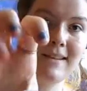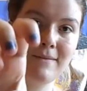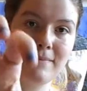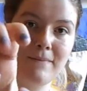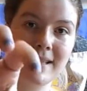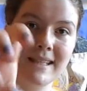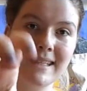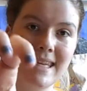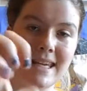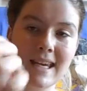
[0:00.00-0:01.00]
You've been
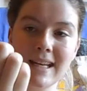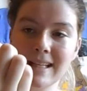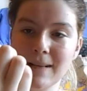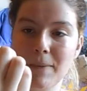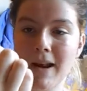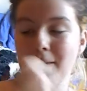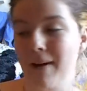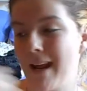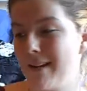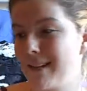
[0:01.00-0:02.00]
seeing it because I put it on my
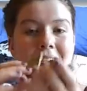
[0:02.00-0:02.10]
nails.